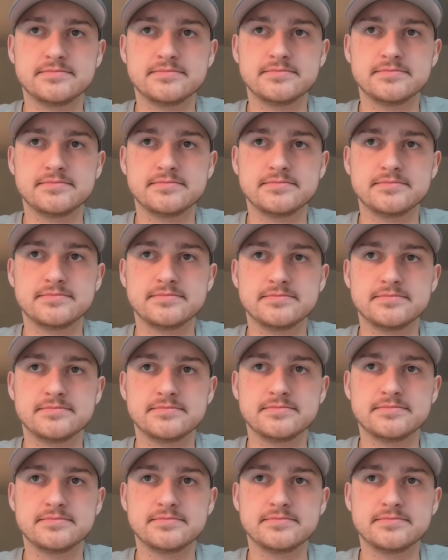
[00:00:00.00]

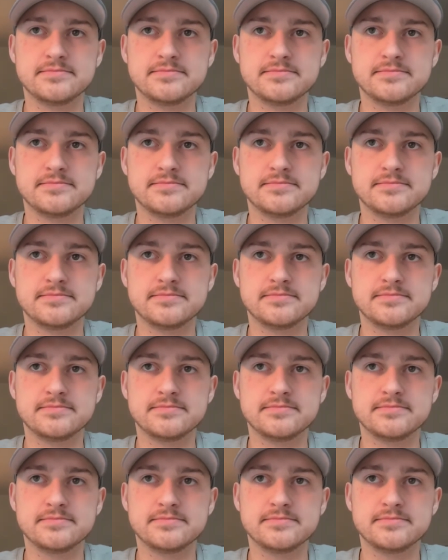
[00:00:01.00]
a halfway
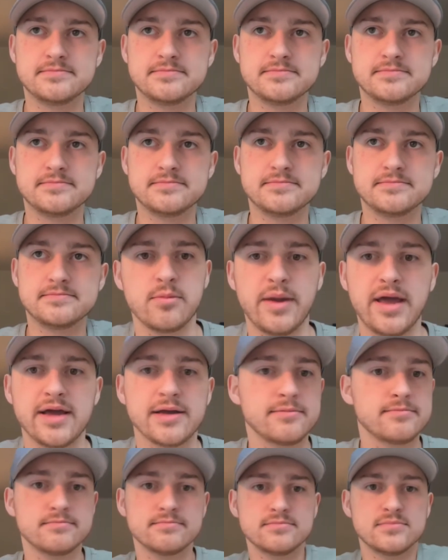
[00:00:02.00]
decent starting
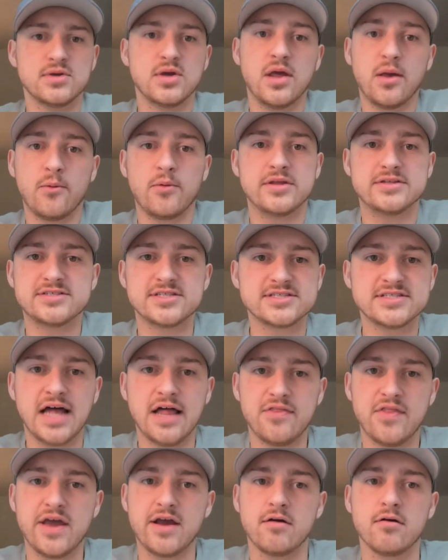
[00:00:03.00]
quarterback. It's just
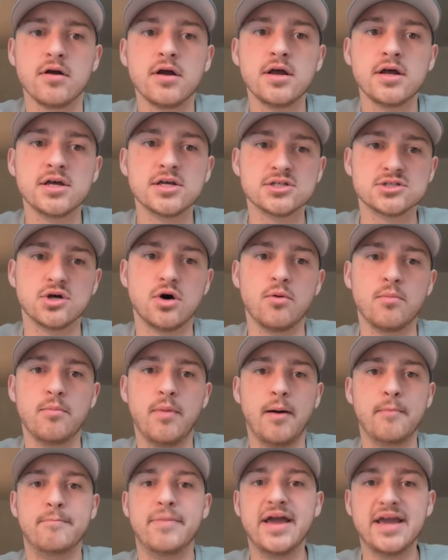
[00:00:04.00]
not there. So
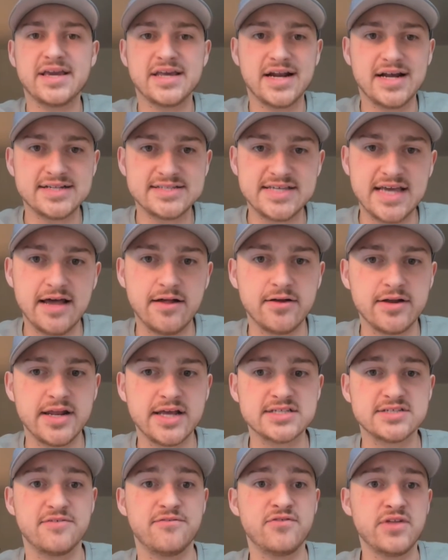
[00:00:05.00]
I'm banking on talent. He
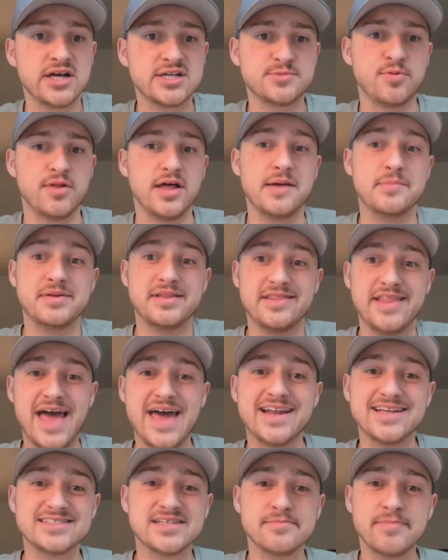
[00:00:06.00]
has a flex play, but
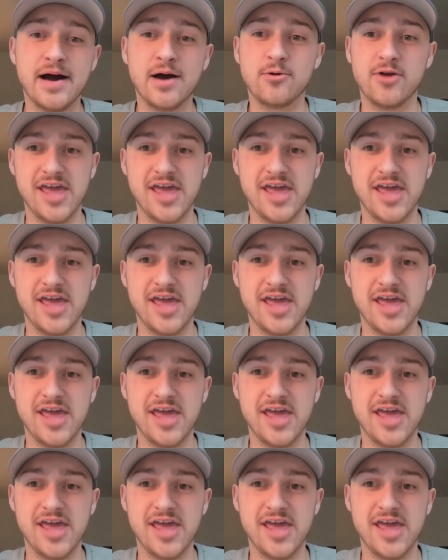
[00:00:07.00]
that is about